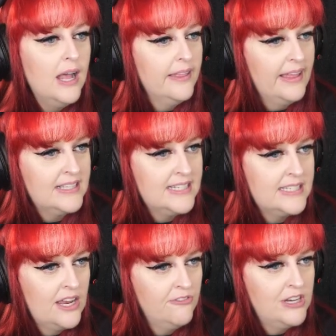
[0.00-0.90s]
that's
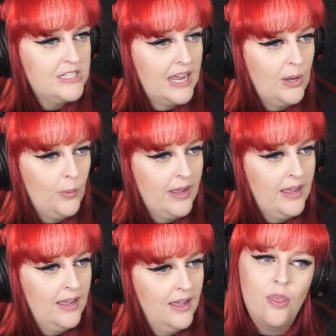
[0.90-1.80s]
his everyday
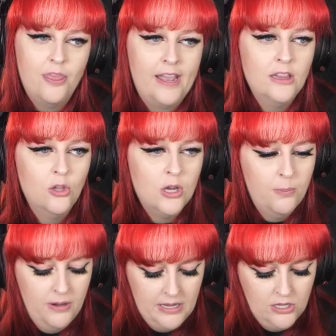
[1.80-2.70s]
wear. They look
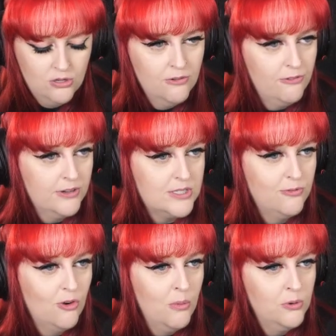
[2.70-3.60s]
pretty cute for his
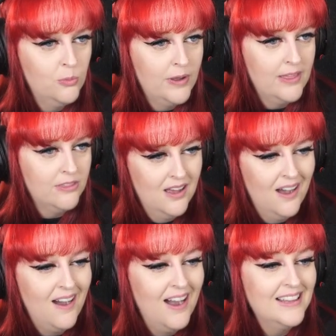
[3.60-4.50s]
formal wear though.
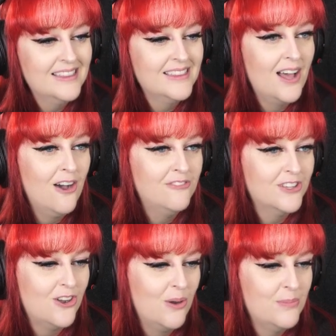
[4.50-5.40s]
I love
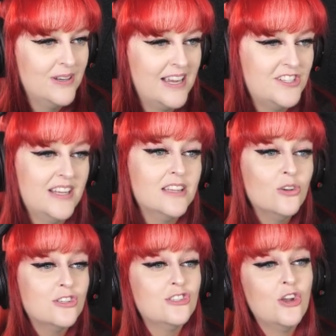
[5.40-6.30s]
the combination. It
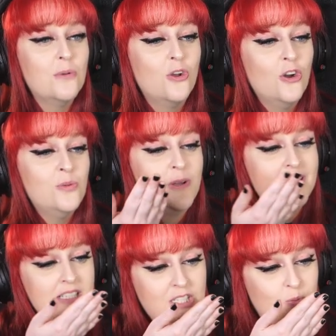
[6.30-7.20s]
looks so good with
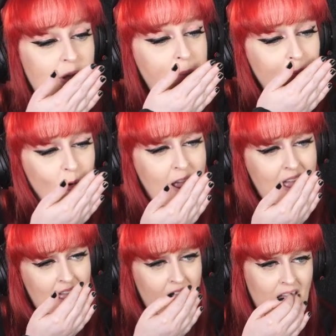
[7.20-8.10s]
his
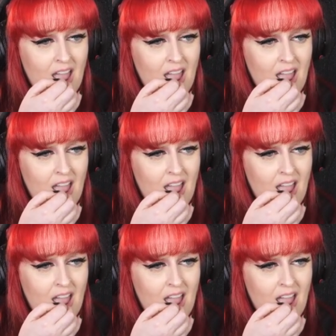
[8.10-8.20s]
swimwear.